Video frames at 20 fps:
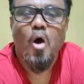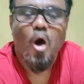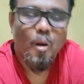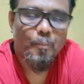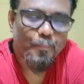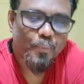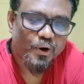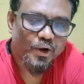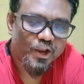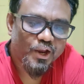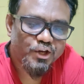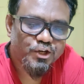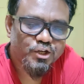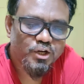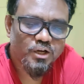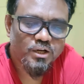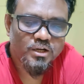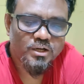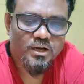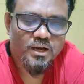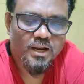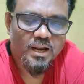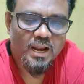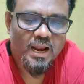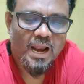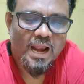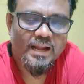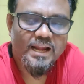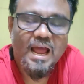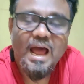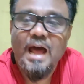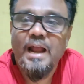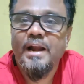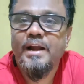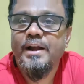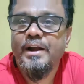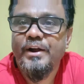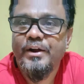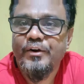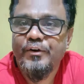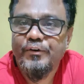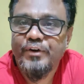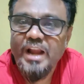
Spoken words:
operation and are